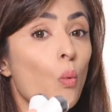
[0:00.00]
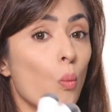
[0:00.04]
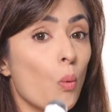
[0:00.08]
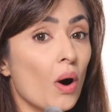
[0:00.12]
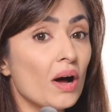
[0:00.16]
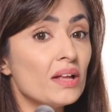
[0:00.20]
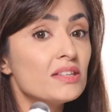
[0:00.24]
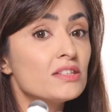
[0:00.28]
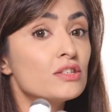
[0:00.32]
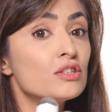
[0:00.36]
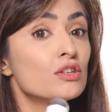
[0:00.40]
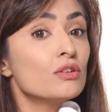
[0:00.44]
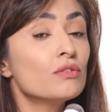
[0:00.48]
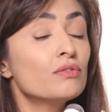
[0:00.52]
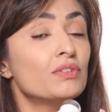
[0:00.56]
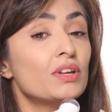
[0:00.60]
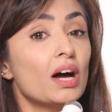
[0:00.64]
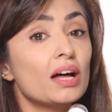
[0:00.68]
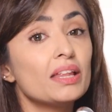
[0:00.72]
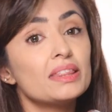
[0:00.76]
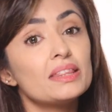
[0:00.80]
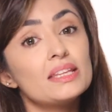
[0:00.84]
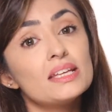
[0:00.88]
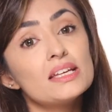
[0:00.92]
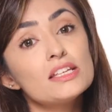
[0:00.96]
Once you've
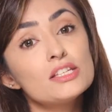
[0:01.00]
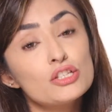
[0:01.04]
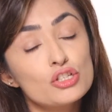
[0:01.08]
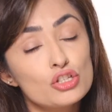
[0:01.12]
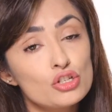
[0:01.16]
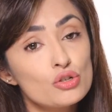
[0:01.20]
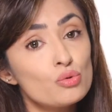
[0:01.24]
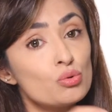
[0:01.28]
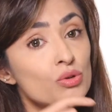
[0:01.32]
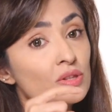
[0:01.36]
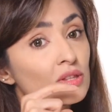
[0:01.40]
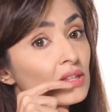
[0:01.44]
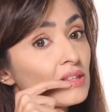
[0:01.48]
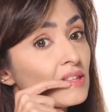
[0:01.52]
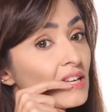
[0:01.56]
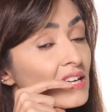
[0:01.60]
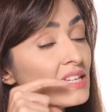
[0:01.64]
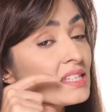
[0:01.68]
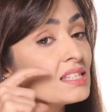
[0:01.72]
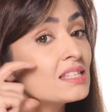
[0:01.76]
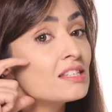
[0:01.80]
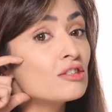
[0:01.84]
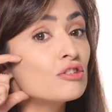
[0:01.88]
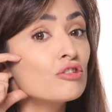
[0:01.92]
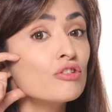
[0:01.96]
done this, do
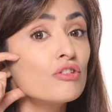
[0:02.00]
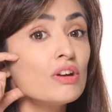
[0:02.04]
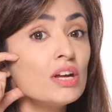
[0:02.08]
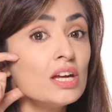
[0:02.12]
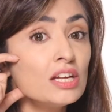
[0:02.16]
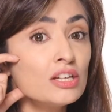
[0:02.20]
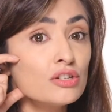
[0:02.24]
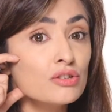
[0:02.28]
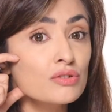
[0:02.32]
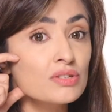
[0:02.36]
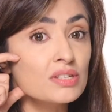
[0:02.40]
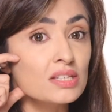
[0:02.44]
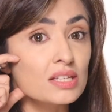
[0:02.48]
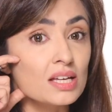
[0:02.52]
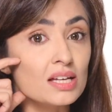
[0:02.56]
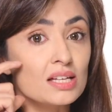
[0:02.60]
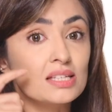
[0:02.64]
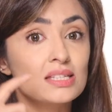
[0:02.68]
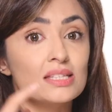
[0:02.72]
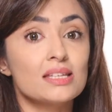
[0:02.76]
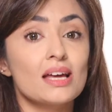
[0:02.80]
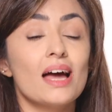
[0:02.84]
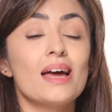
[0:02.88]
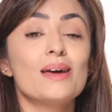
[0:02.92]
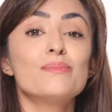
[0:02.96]
this 3 to 6
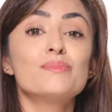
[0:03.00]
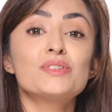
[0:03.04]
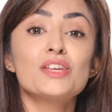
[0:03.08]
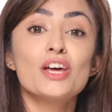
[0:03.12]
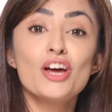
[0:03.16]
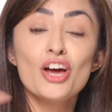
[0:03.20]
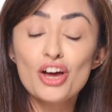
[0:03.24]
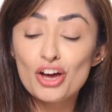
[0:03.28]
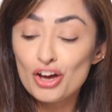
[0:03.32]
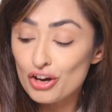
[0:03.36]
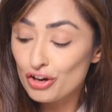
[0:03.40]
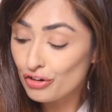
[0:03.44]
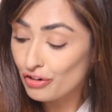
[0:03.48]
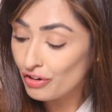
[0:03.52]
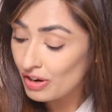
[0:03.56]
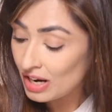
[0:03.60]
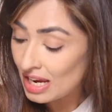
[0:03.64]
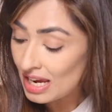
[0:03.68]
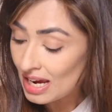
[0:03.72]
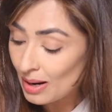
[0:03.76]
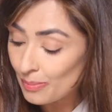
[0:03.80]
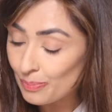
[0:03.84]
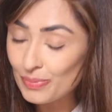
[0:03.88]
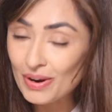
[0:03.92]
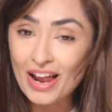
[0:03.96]
times.
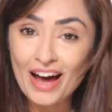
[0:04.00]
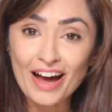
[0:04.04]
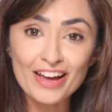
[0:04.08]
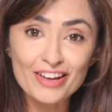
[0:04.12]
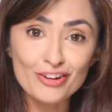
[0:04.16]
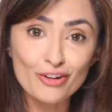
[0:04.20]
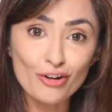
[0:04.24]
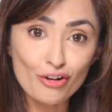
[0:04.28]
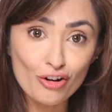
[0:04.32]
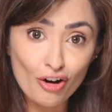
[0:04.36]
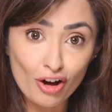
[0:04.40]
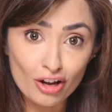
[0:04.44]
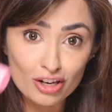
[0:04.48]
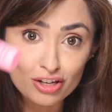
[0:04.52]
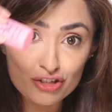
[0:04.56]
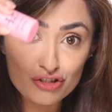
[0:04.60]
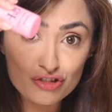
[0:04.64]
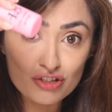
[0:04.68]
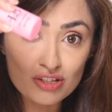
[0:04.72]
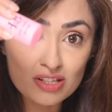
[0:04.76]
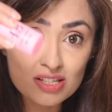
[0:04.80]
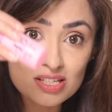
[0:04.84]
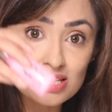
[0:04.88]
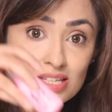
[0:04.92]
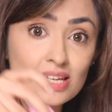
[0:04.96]
Reapply your
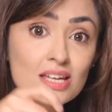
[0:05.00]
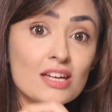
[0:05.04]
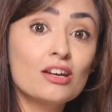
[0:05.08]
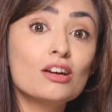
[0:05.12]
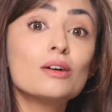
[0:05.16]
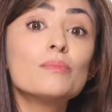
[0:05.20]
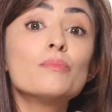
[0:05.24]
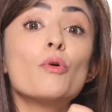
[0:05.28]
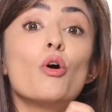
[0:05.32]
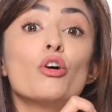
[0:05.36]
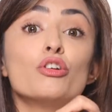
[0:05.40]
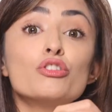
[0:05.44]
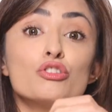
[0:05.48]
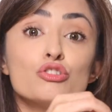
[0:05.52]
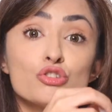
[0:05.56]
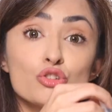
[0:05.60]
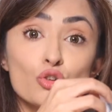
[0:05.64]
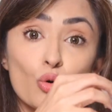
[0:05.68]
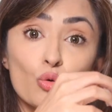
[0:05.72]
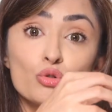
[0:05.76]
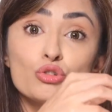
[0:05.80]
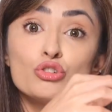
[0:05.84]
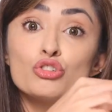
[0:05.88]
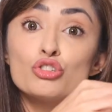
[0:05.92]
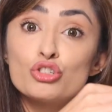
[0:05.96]
collagen serum on
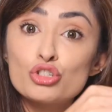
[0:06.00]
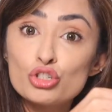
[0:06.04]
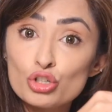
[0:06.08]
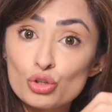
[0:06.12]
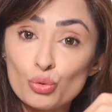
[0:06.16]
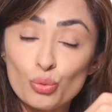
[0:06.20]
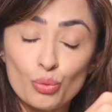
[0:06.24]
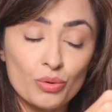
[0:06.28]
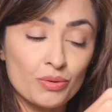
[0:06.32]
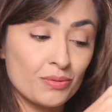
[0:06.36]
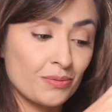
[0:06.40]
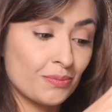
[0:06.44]
zone 2.